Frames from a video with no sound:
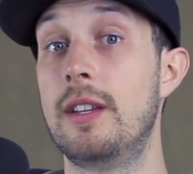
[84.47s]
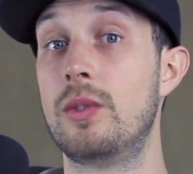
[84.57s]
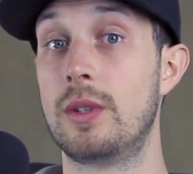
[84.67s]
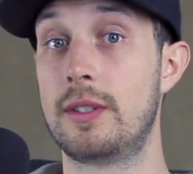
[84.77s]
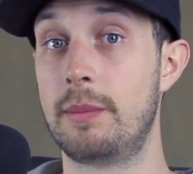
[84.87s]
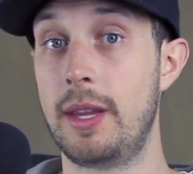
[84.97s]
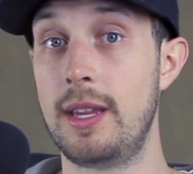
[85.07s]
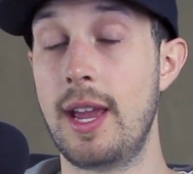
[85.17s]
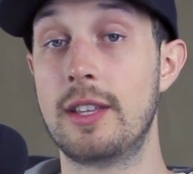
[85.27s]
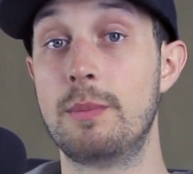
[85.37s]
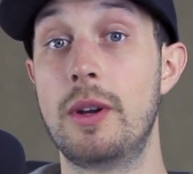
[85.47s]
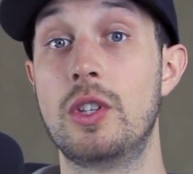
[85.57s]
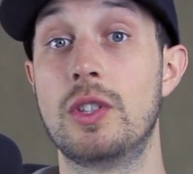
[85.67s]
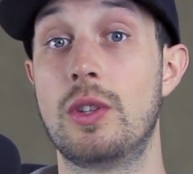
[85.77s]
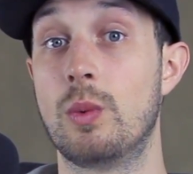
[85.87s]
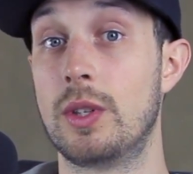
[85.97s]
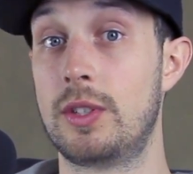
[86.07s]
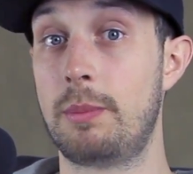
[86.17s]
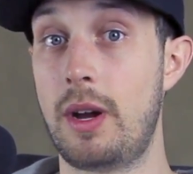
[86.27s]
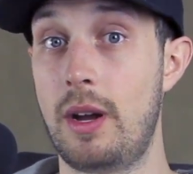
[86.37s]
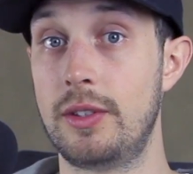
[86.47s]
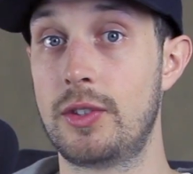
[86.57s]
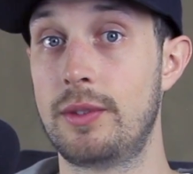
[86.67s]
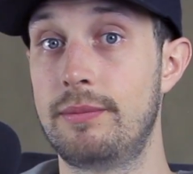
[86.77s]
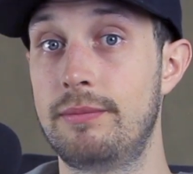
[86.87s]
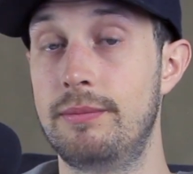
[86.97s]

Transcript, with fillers: interests me as much as the response.